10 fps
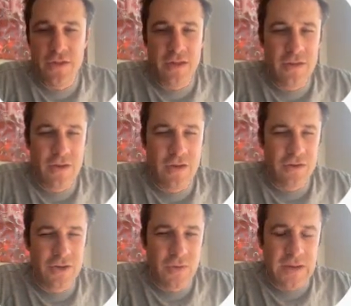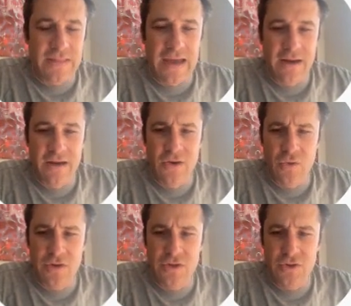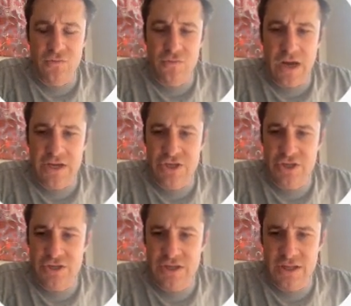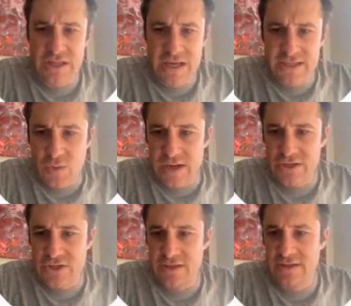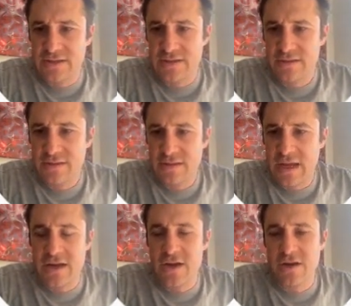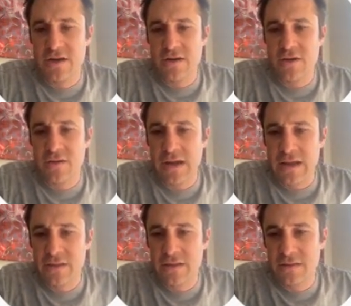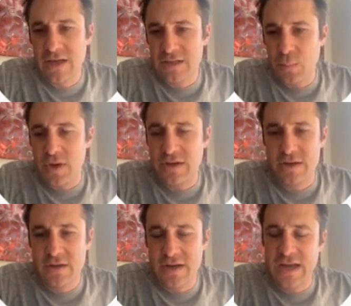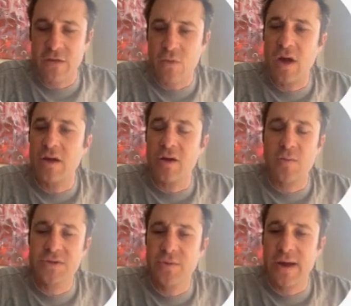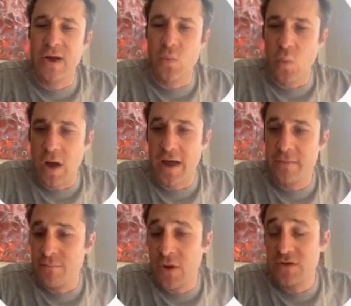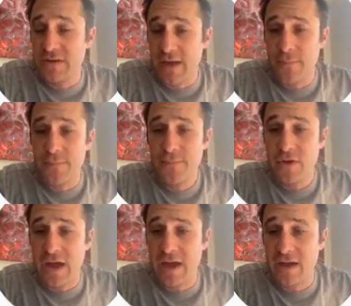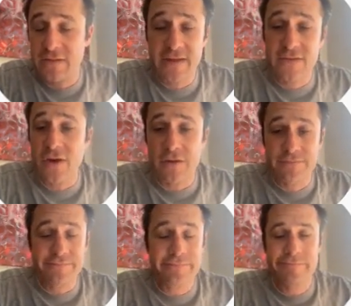you're doing that in order to rush to these questions that you're at this point going to get wrong almost no matter what, most of them, okay, unless you're